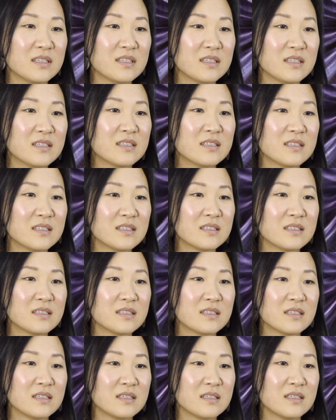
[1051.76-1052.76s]

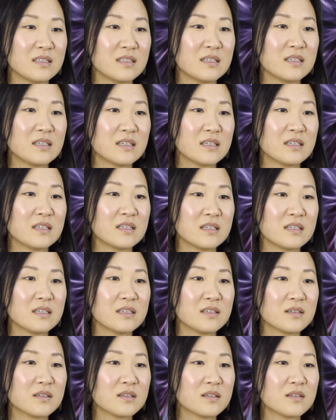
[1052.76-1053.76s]

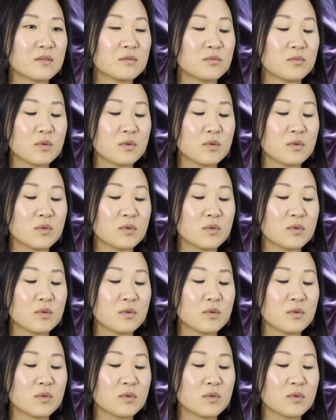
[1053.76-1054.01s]
[no speech]